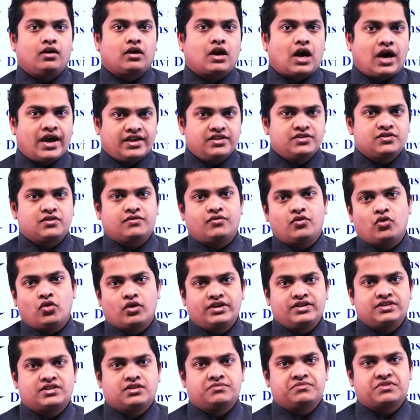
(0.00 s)
kinds of
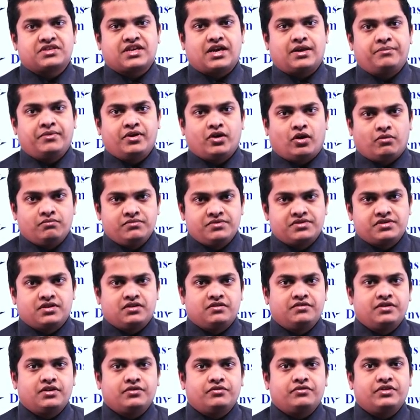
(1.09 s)
organisms can be
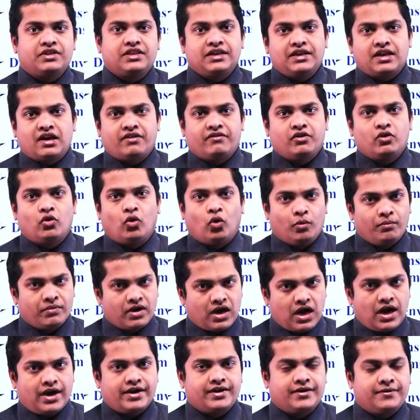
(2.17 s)
observed within our home
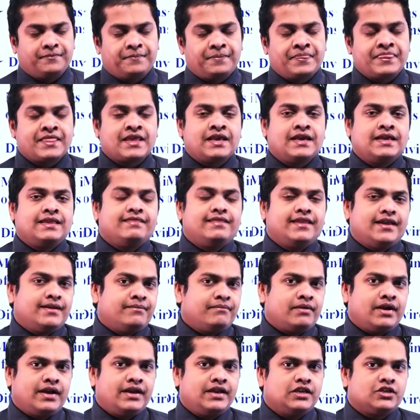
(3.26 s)
garden. Then,
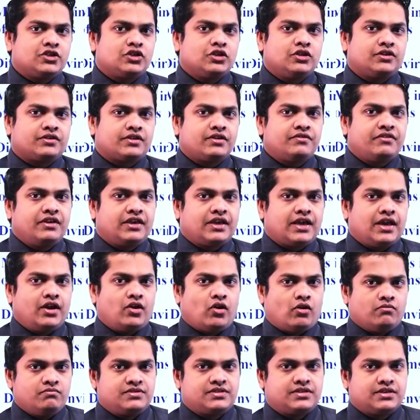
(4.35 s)
my dear children, we can
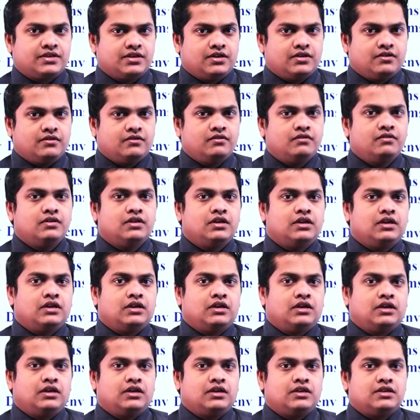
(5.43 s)
observe
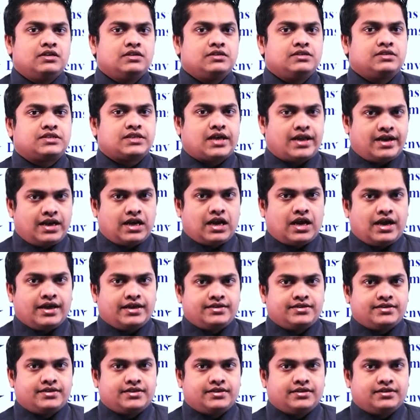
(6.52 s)

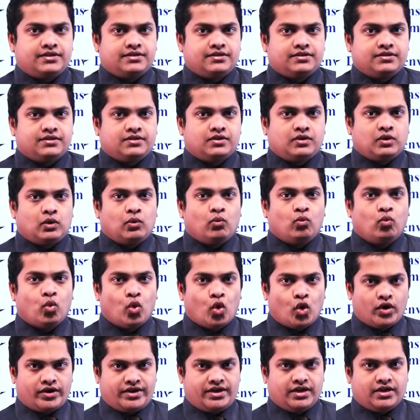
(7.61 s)
sunlight,
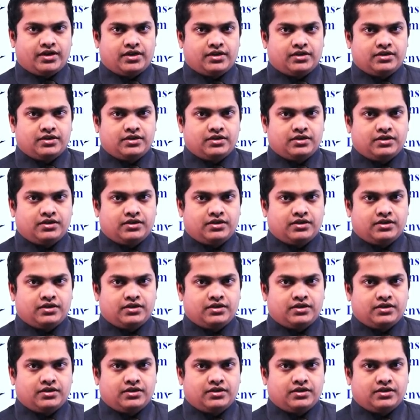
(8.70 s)
water.